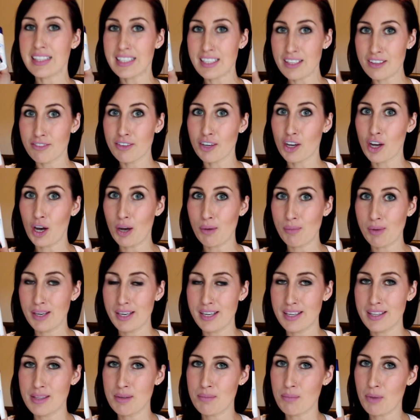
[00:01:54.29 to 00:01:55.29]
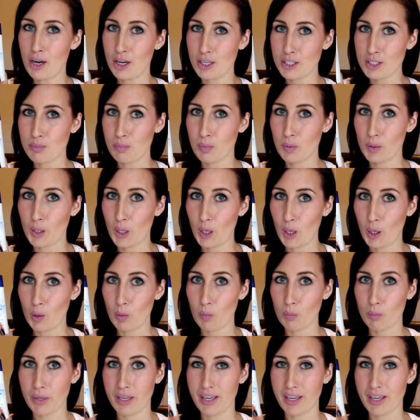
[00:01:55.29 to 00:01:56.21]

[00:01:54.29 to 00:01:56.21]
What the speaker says: leave a comment in the box below,